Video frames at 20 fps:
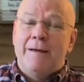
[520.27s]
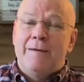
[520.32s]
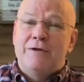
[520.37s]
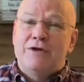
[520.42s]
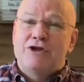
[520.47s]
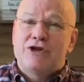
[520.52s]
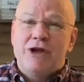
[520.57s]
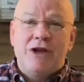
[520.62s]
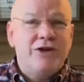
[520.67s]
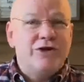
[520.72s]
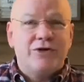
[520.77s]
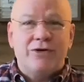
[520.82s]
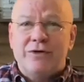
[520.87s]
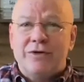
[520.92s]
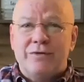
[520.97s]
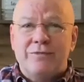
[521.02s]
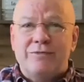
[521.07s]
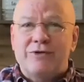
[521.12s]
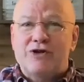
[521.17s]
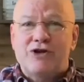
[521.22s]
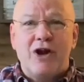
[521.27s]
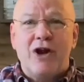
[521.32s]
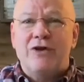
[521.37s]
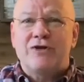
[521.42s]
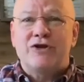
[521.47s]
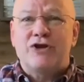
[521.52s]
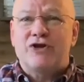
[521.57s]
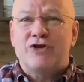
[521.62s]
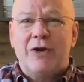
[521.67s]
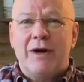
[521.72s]
Caesar
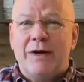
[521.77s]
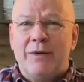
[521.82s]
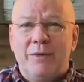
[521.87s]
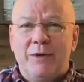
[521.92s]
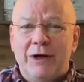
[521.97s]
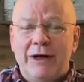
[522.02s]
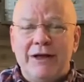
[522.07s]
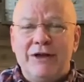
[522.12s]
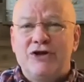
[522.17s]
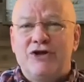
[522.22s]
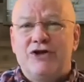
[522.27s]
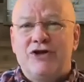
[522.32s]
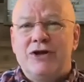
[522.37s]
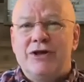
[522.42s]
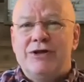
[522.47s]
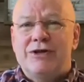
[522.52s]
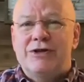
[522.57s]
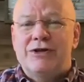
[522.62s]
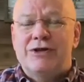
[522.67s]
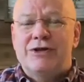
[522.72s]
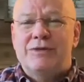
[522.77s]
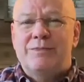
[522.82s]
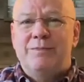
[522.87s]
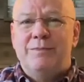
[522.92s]
sought to try to release Jesus,